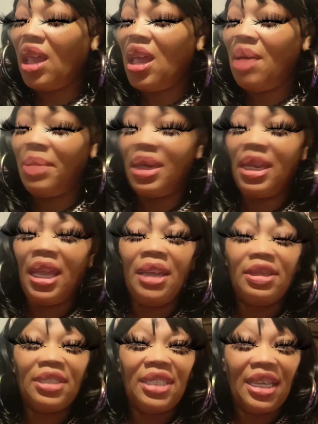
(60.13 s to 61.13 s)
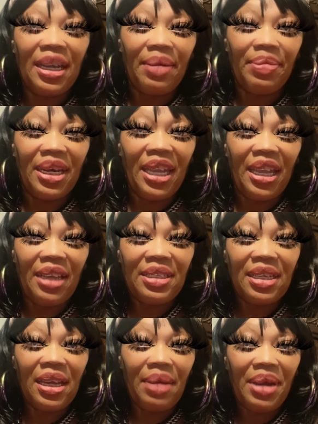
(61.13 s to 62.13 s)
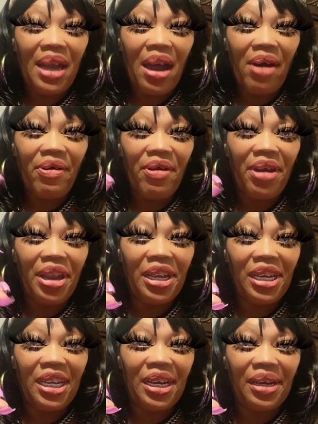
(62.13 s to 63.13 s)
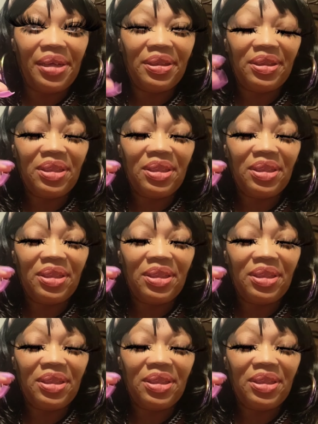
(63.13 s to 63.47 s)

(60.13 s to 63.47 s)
And my nails, look at them. My nails coming out. Look at them.